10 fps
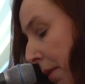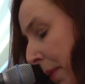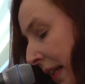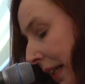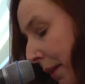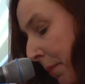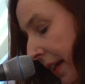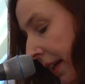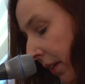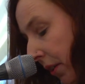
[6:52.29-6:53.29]
mentally
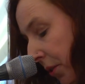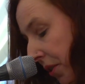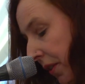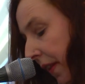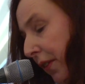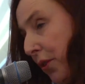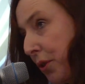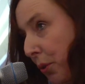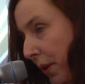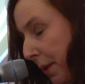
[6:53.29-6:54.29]
making note that the
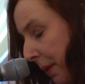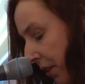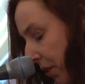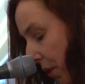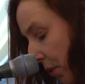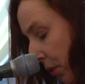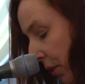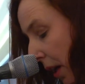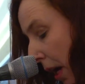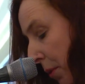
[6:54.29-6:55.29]
story being
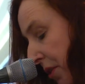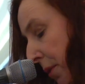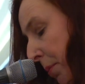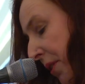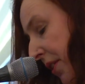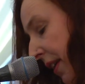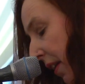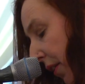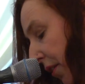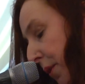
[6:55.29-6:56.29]
told was number
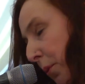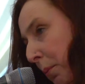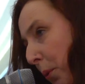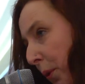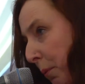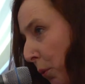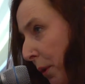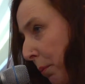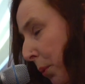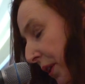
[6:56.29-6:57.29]

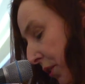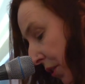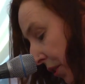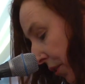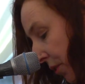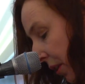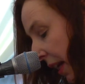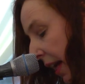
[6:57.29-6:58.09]
C31.1.2